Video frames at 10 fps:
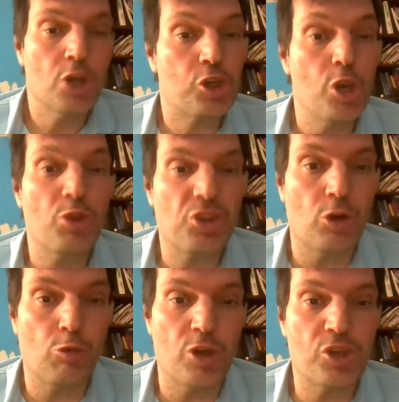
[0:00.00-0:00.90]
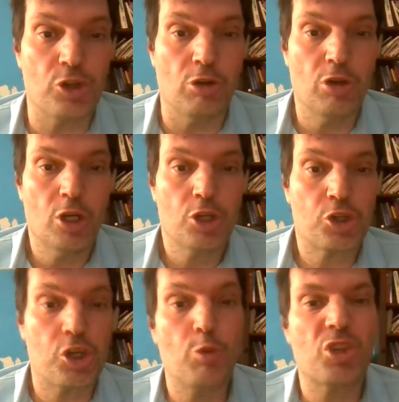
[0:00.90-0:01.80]
She was an original.
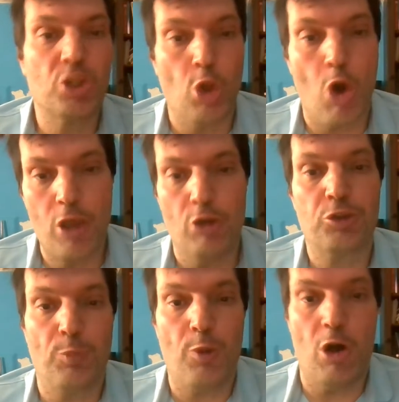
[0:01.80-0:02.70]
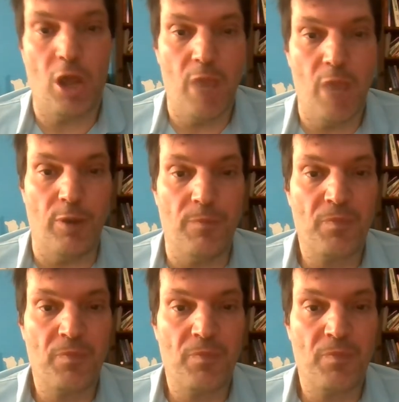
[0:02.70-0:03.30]
She was loyal to Paul Heyman.